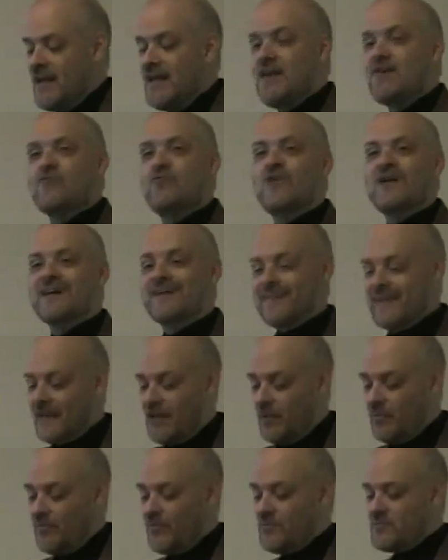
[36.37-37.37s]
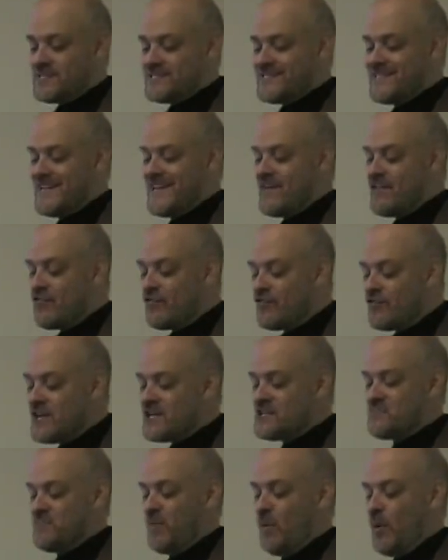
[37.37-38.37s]
If we can help them see
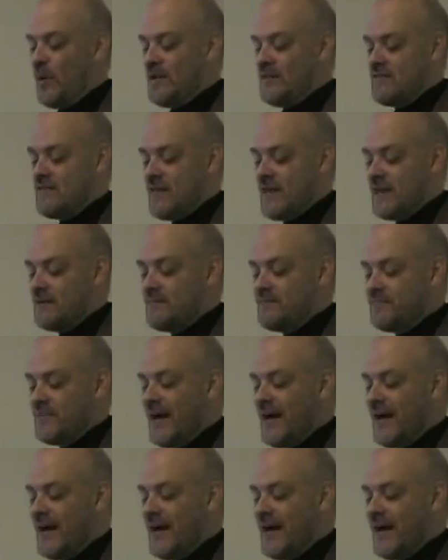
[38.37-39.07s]
this point, then,